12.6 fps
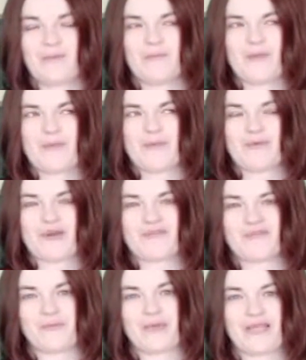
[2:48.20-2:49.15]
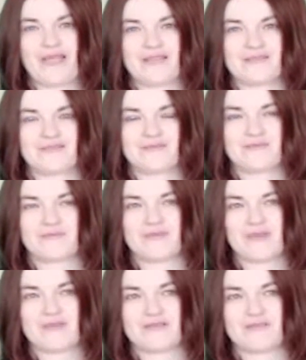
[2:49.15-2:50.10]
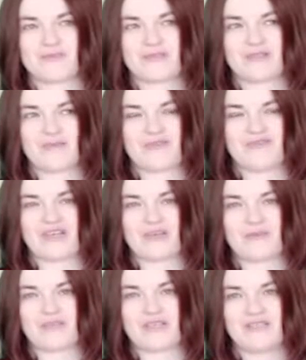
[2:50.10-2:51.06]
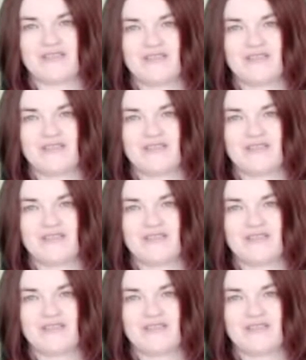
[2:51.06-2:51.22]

Maybe apart from my kids and my husband and my family.